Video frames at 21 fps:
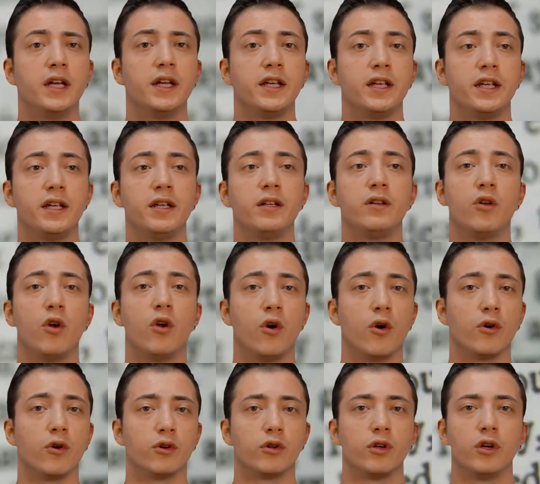he
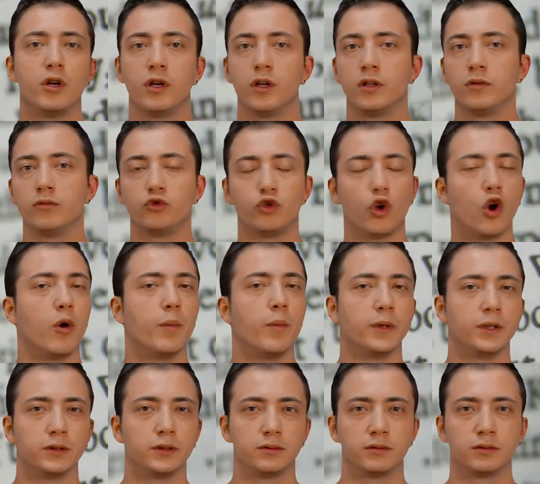learned
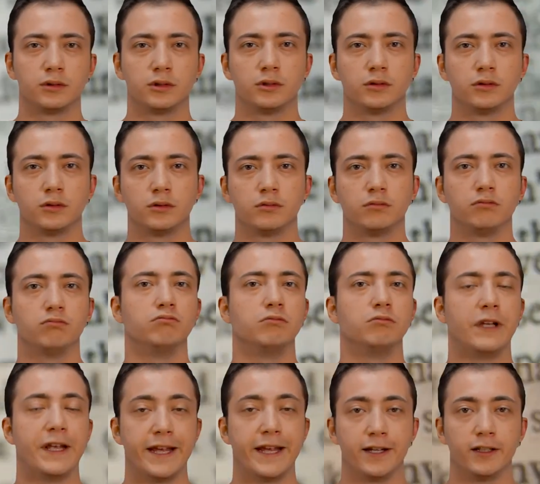German,
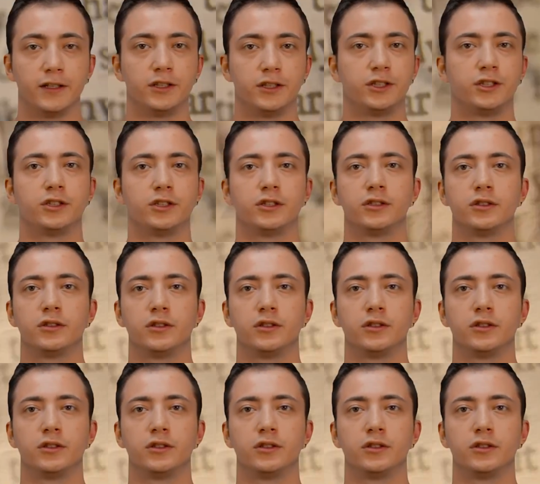English,